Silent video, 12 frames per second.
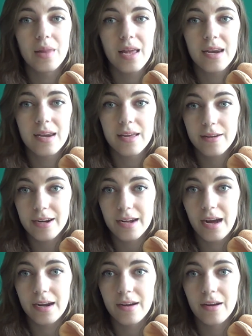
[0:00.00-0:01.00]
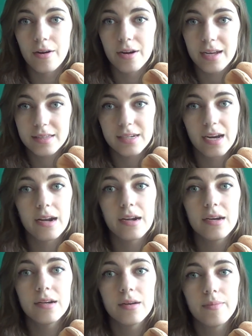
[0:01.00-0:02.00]
in hiragana or
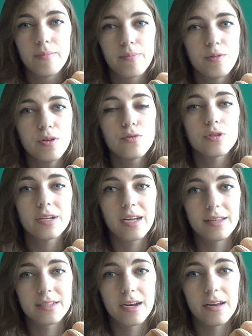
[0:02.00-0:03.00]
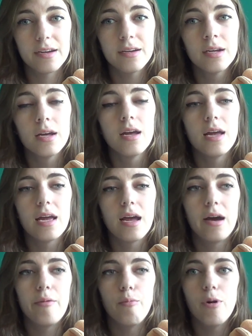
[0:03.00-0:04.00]
katakana, usually katakana,
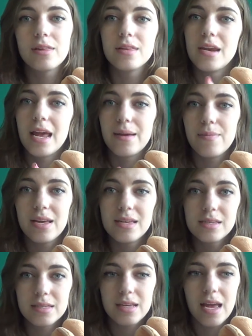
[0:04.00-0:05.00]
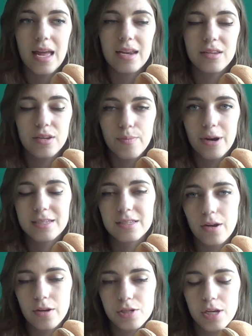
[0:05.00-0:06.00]
what the name is, and you press
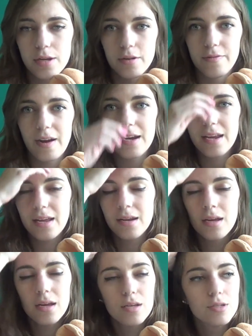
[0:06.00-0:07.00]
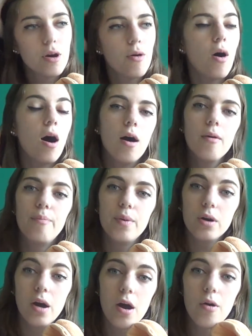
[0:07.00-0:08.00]
search and you'll find it. So
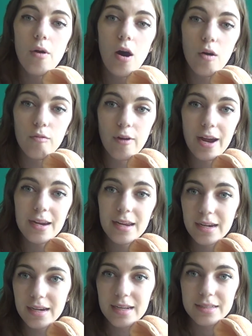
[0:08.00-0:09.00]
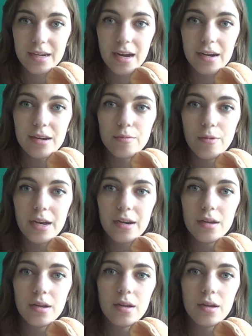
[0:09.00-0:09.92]
below I'll write in katakana what